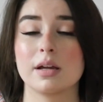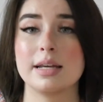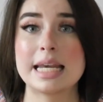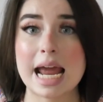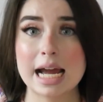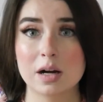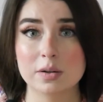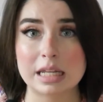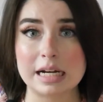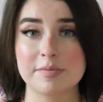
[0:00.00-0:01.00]

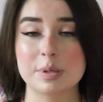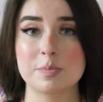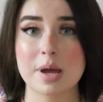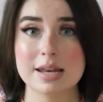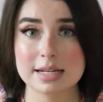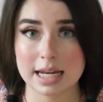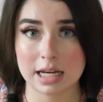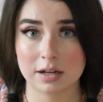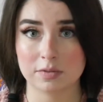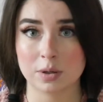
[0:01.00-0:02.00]
now that I've been
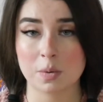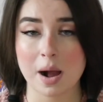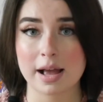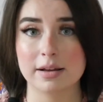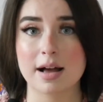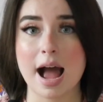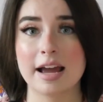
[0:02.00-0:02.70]
meditating for a while,